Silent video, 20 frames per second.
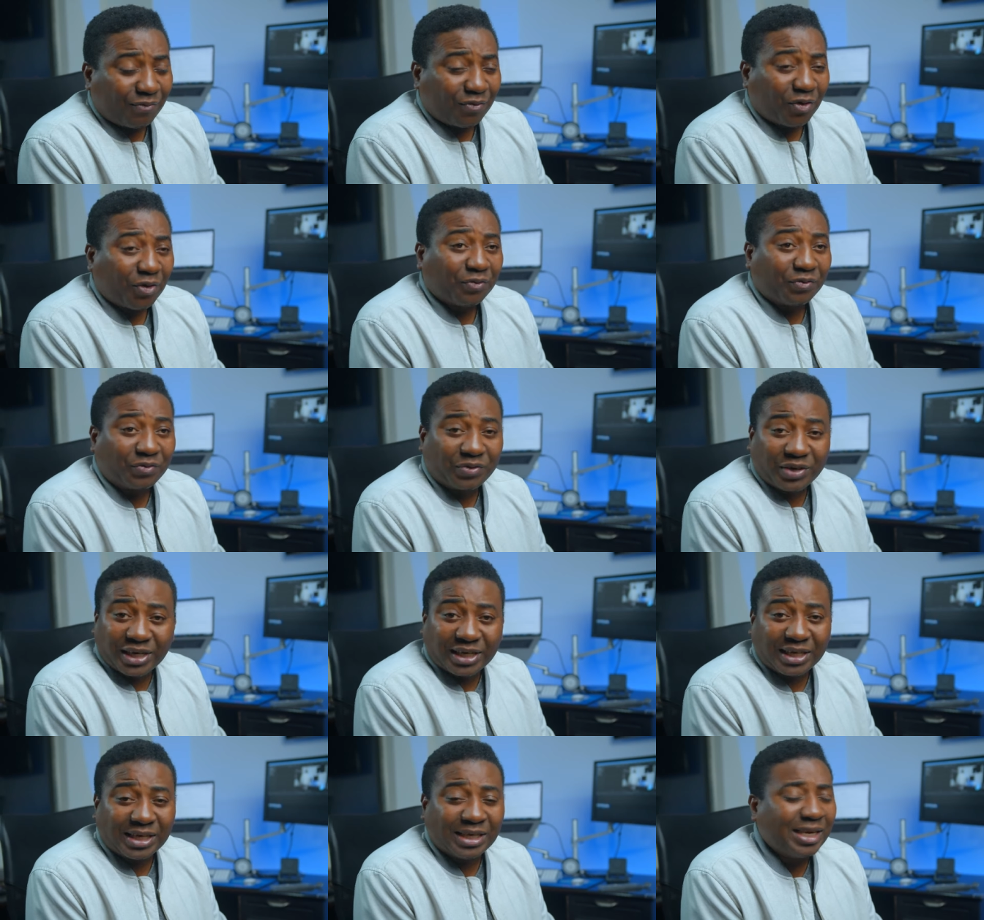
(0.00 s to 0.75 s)
uh, for
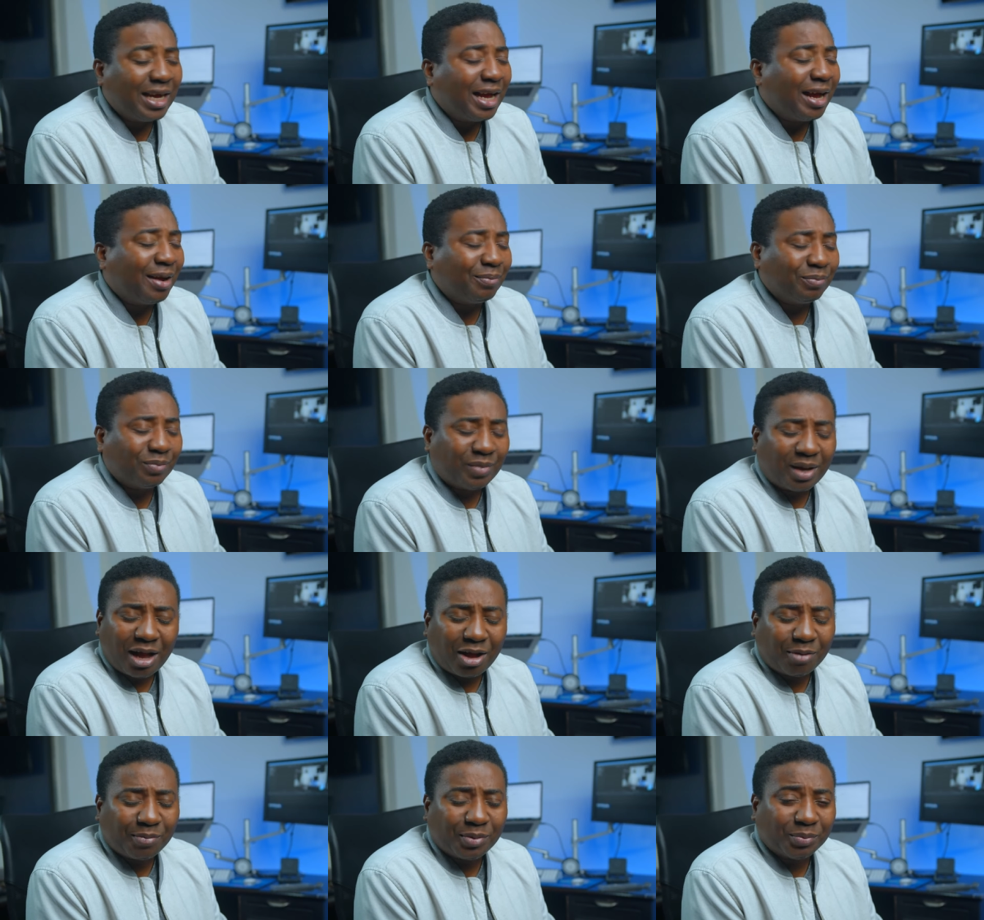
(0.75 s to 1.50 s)
free,
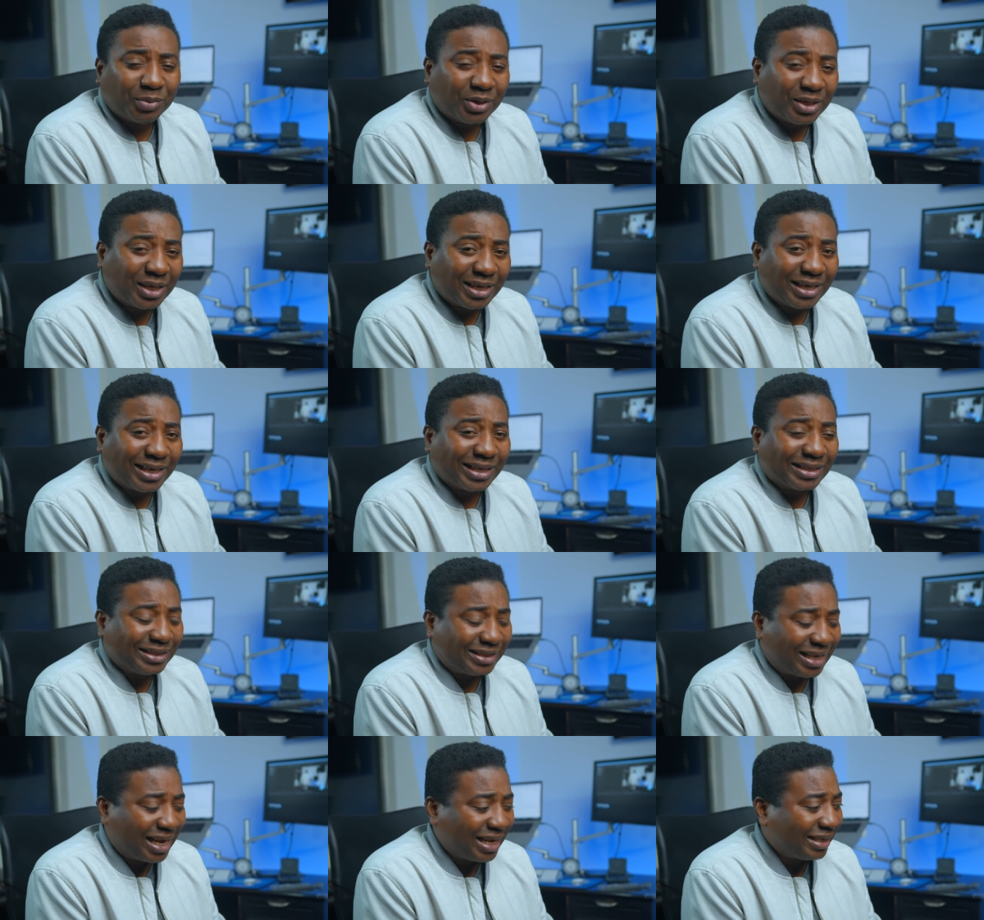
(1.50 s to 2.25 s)
um, I'll be more than
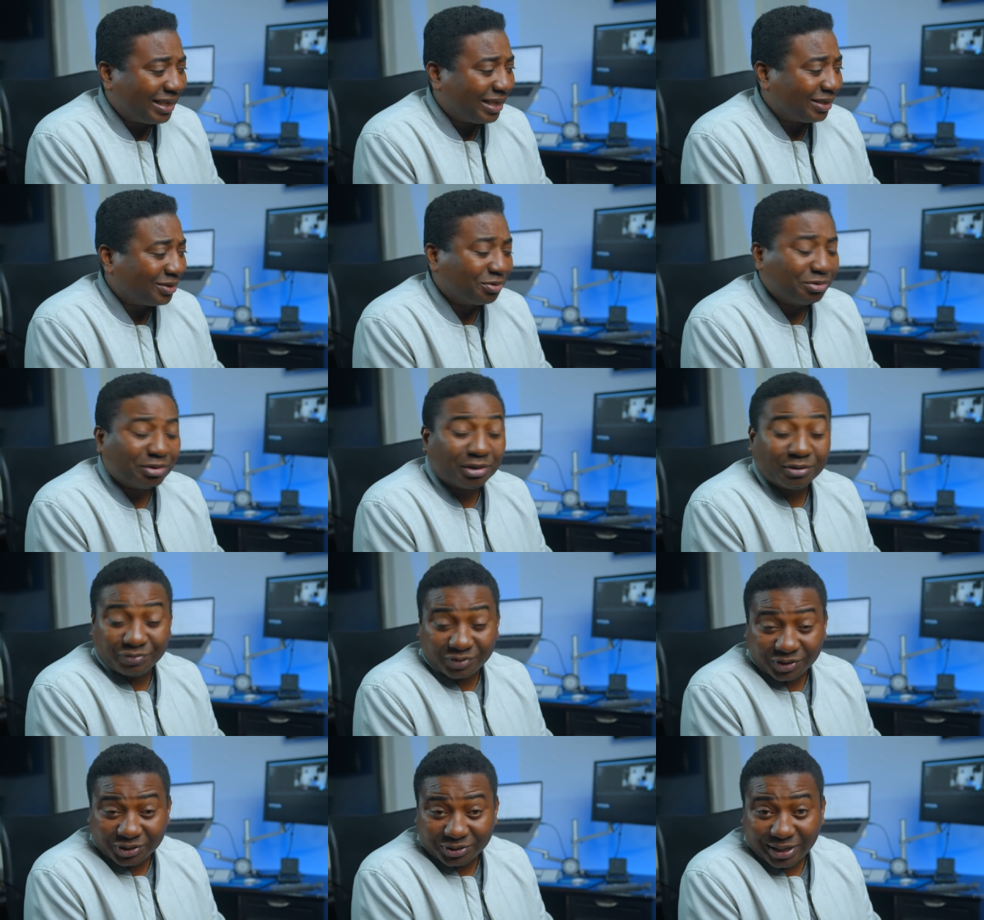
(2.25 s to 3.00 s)
excited to
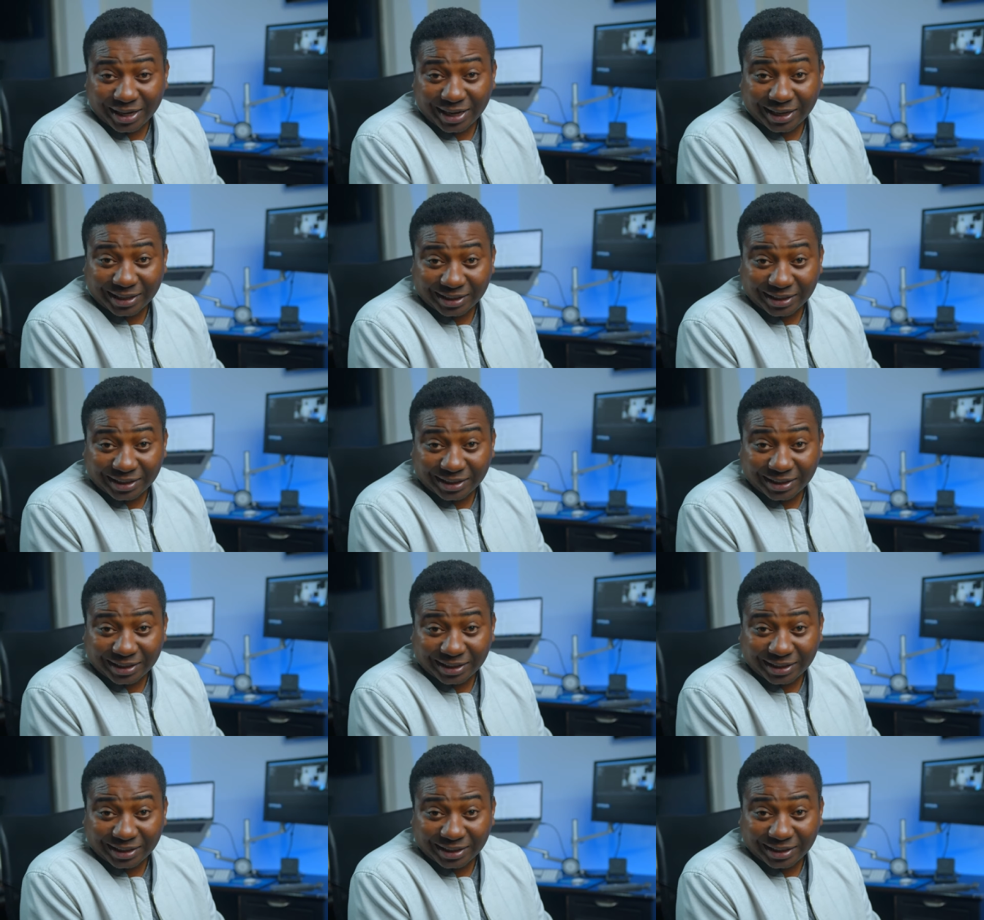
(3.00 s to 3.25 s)
review